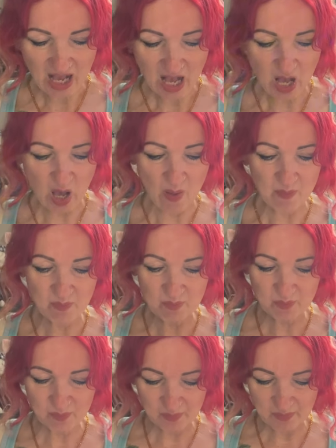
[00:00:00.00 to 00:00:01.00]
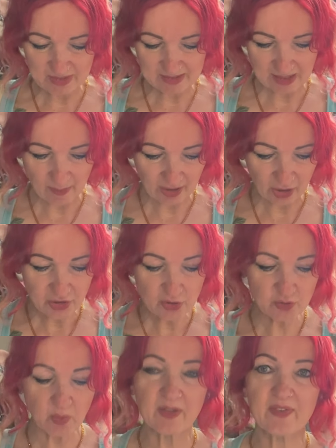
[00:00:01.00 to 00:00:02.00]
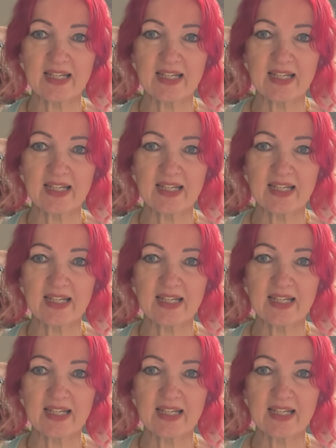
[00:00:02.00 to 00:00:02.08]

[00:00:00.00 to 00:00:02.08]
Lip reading: And I used one of the